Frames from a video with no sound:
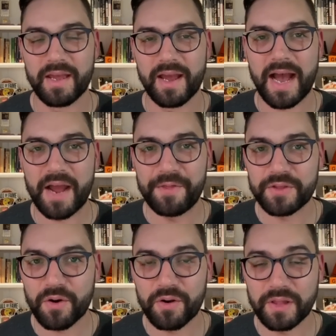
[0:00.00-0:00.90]
I think
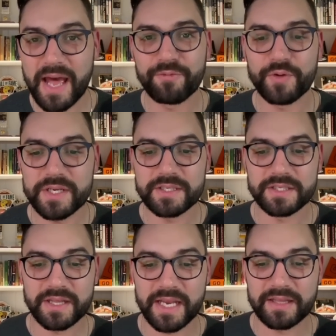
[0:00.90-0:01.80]
there are a lot of reasons
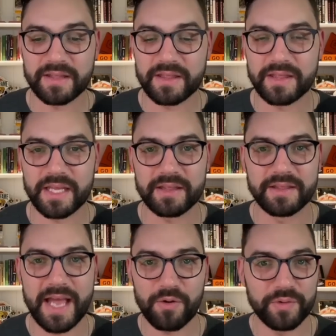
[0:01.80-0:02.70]
to think that
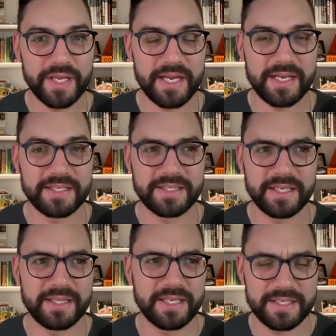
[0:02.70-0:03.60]
not only
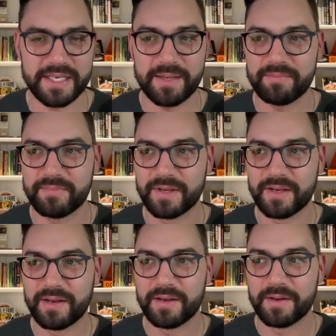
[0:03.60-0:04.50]
did this team
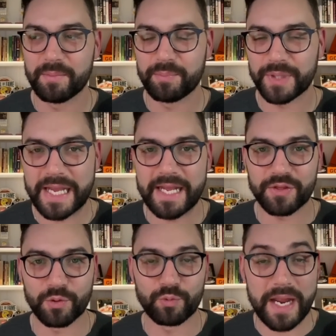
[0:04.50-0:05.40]
play it
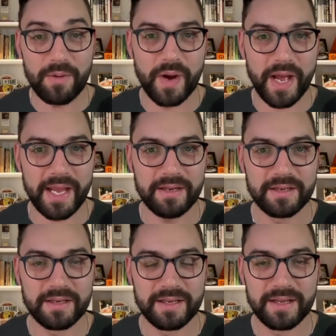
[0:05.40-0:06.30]
the right way,
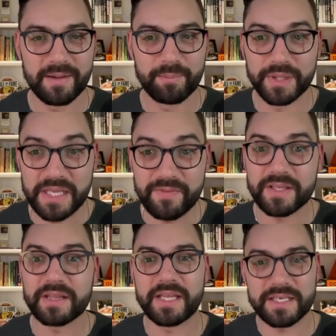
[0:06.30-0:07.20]
believing
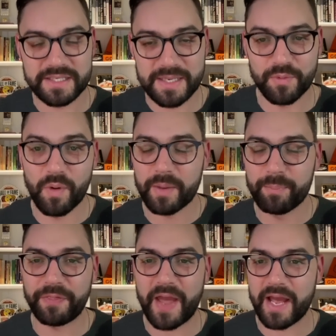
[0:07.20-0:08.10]
that this team would work,
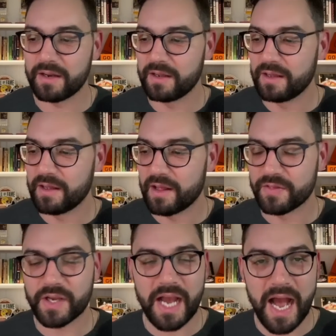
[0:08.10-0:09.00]
but that
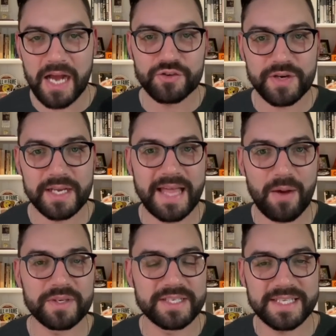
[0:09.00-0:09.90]
the contract that
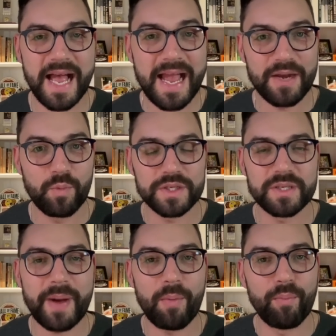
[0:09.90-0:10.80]
was signed was
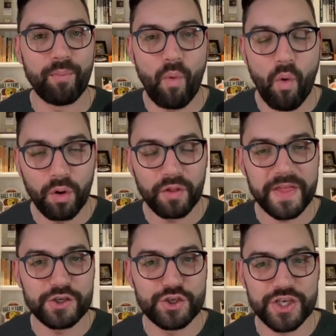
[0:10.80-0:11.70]
about more
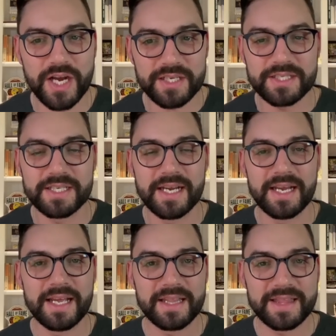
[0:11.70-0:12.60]
than just
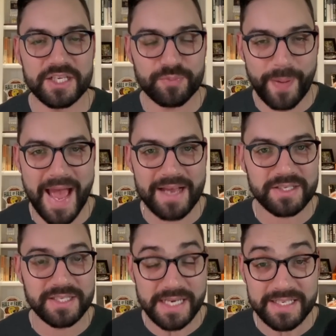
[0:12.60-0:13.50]
this past
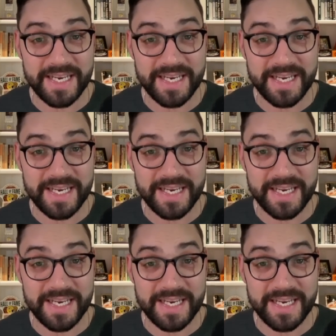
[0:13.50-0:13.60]
season.